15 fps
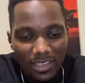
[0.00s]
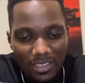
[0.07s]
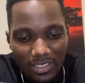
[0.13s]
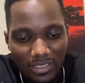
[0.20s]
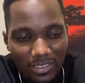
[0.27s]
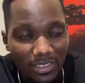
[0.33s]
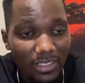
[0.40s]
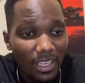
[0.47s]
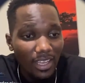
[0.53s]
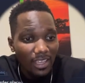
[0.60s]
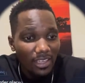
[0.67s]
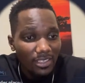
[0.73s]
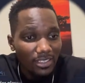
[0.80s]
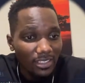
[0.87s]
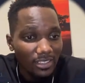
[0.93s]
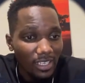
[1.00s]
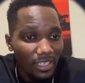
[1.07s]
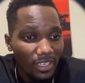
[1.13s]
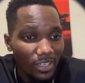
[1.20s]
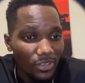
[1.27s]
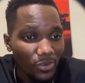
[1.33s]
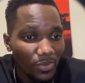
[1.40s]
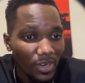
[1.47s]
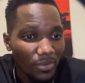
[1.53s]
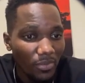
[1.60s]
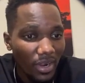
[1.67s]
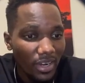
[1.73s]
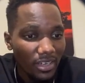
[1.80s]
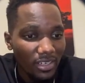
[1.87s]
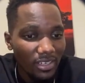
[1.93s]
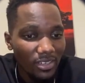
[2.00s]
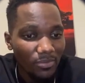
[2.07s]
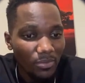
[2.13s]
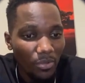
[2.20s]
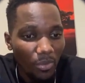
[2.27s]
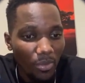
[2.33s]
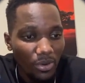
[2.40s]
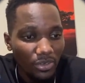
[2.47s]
Yes, just like a human mind, the robot